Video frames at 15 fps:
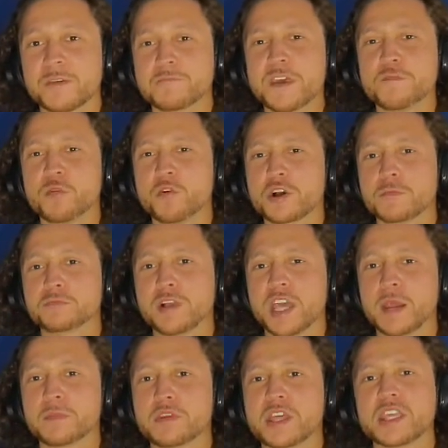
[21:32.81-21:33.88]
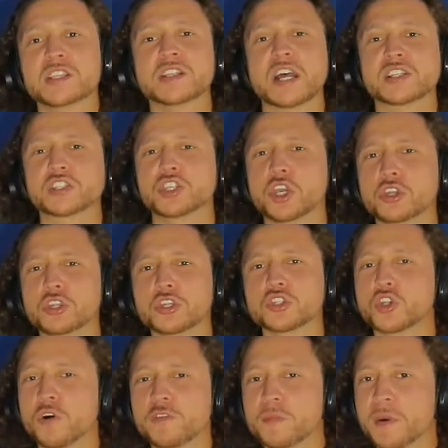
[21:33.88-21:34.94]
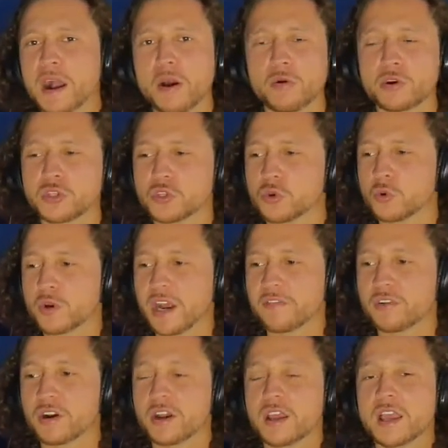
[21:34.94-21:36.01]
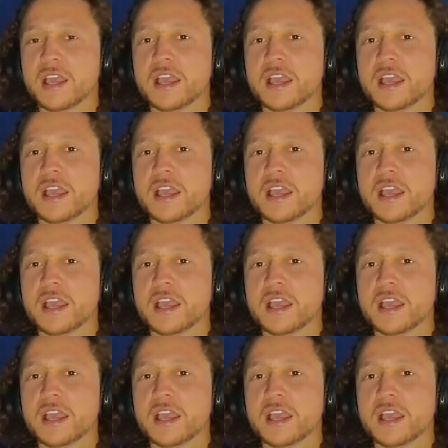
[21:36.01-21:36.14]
People will complain and be like, he's not skilled, he's just overpowering you or whatever.